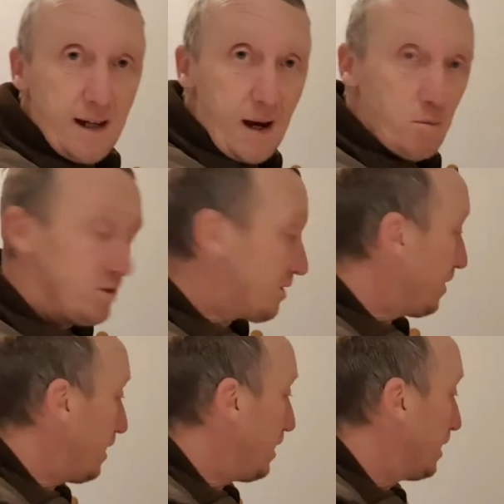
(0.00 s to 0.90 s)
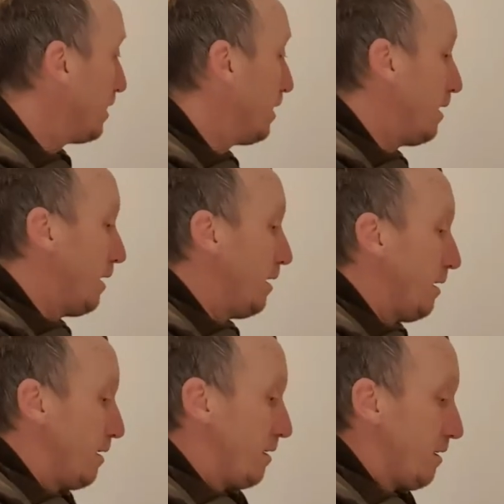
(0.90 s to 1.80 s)
cat next feeding.
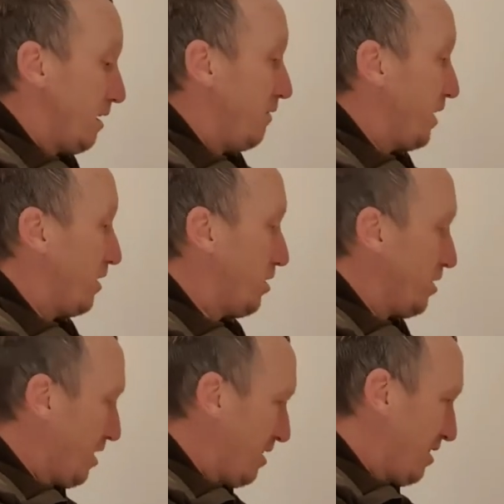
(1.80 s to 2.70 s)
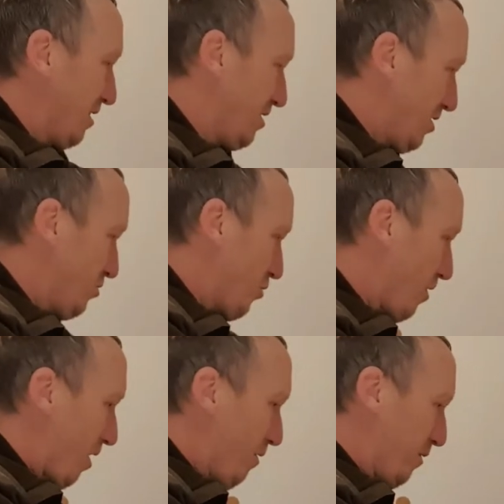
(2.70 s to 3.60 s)
Give it a good
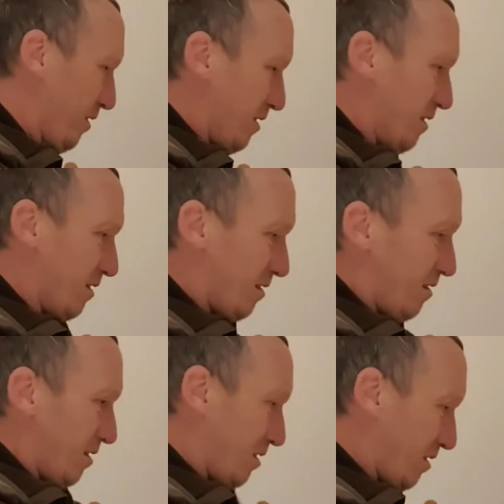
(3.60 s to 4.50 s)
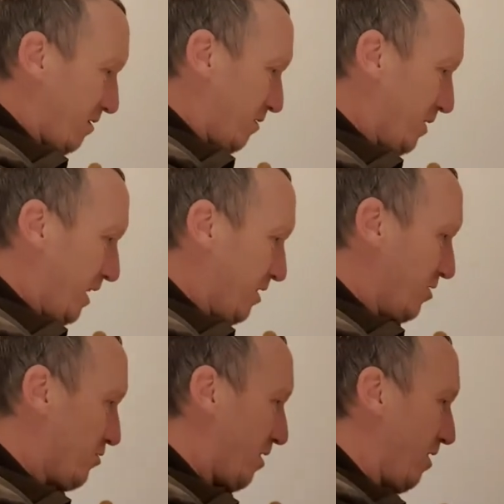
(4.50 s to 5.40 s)
dry off, really
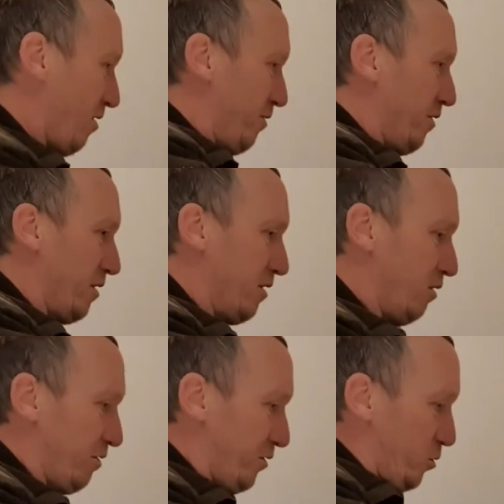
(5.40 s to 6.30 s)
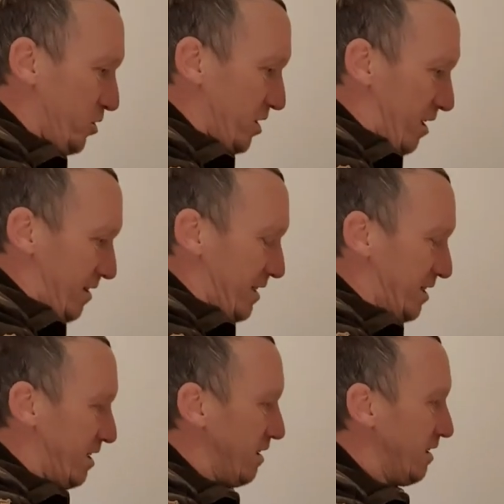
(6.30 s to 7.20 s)
good dry off, all four
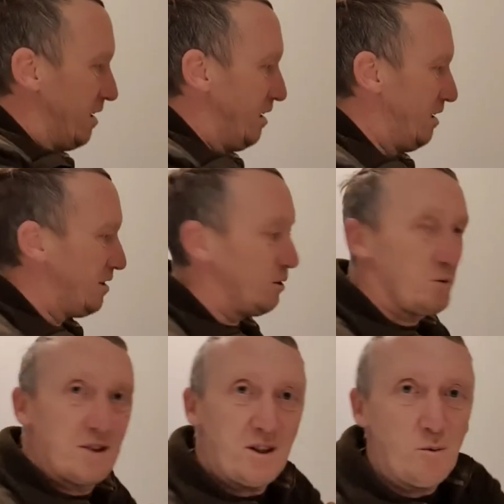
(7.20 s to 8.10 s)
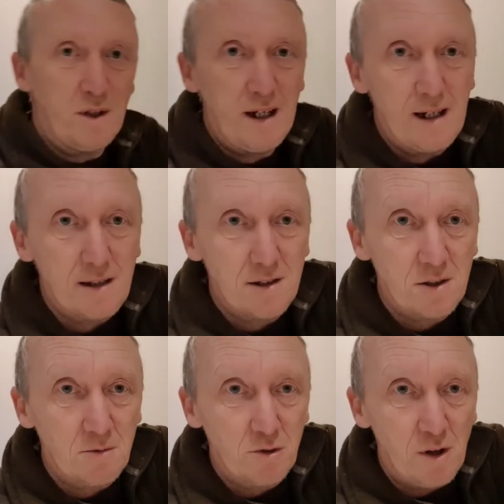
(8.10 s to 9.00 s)
sides, and you'll still get
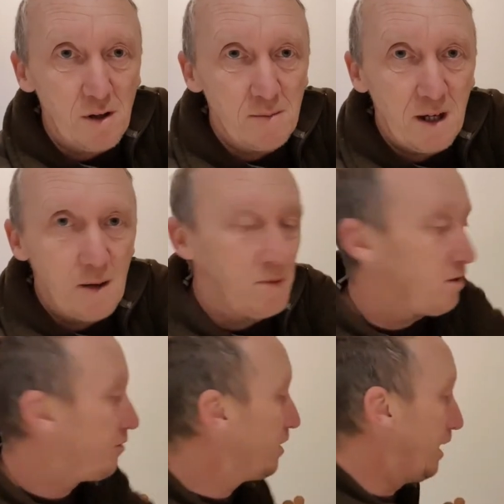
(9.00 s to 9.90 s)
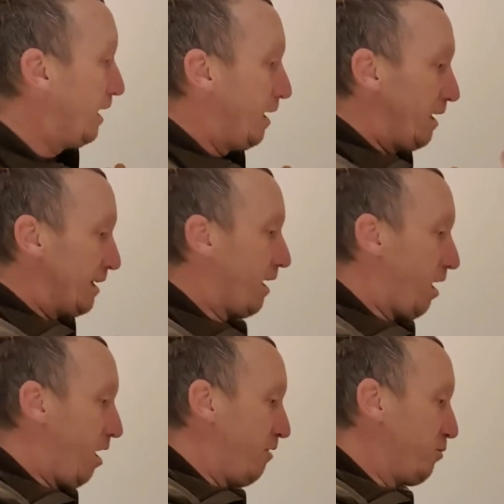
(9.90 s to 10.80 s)
some grime come off.
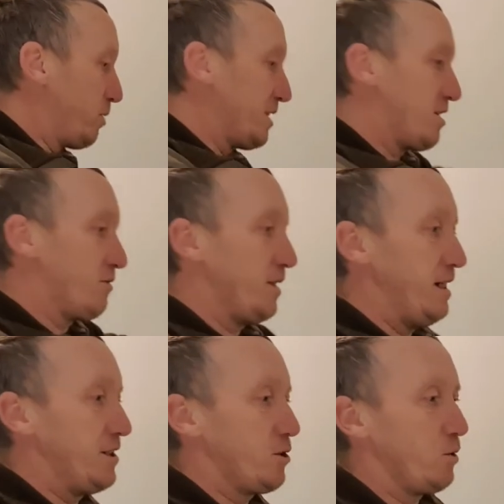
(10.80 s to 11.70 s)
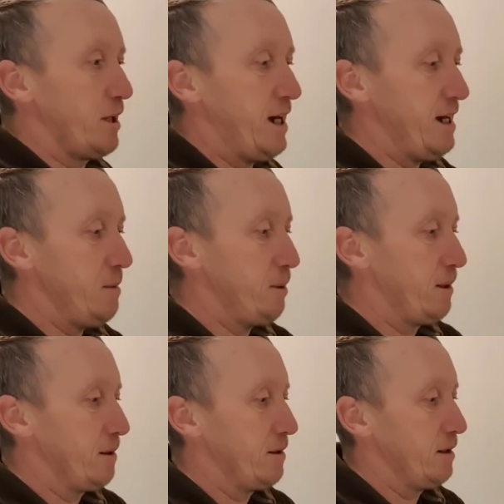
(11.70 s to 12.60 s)
Now, I've wanted to really sort of keep,
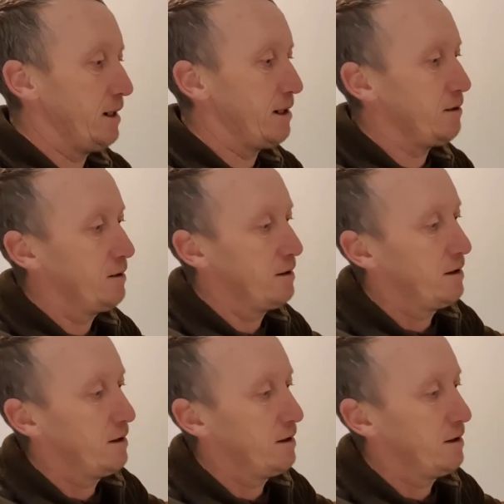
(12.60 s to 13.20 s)
you know,